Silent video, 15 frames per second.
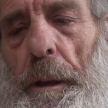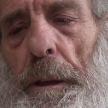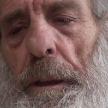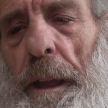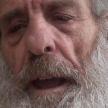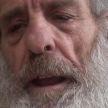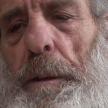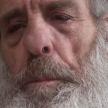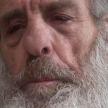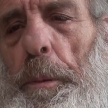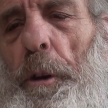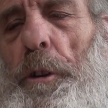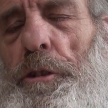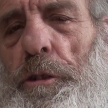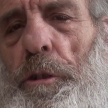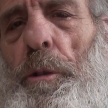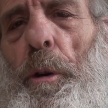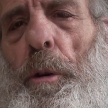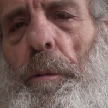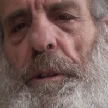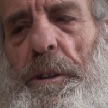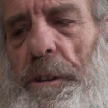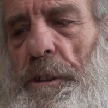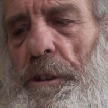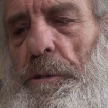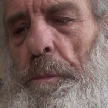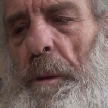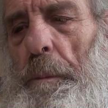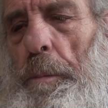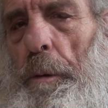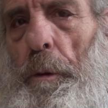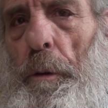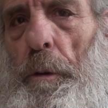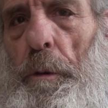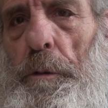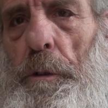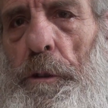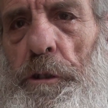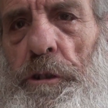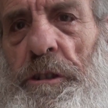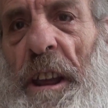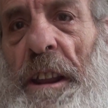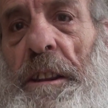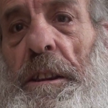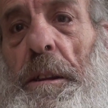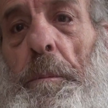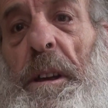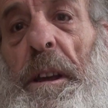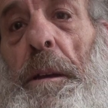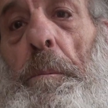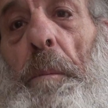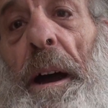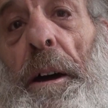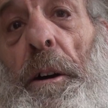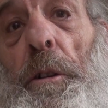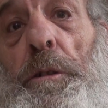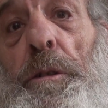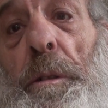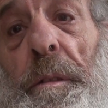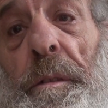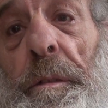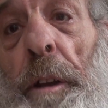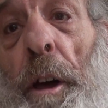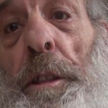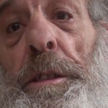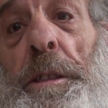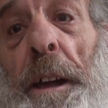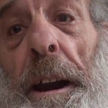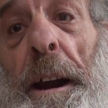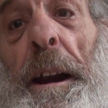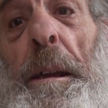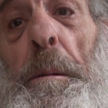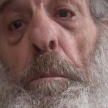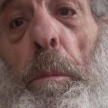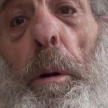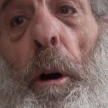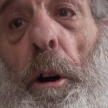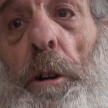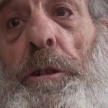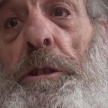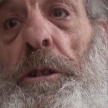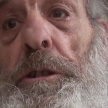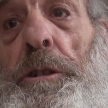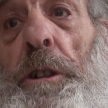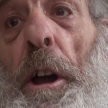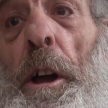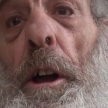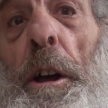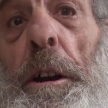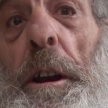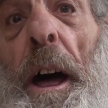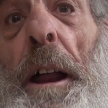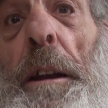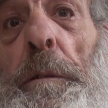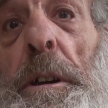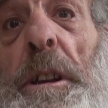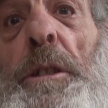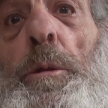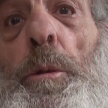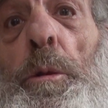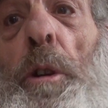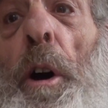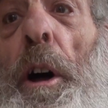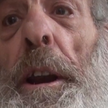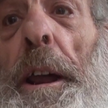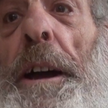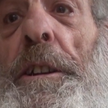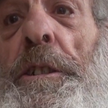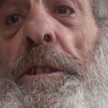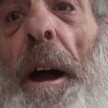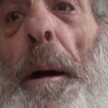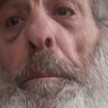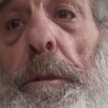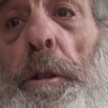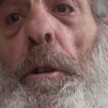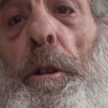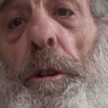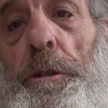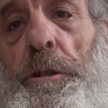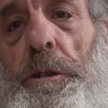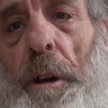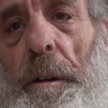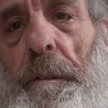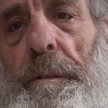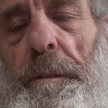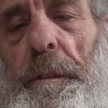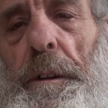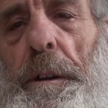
get personal with these people, send them emails, flood their inboxes, that we do not accept your stuff.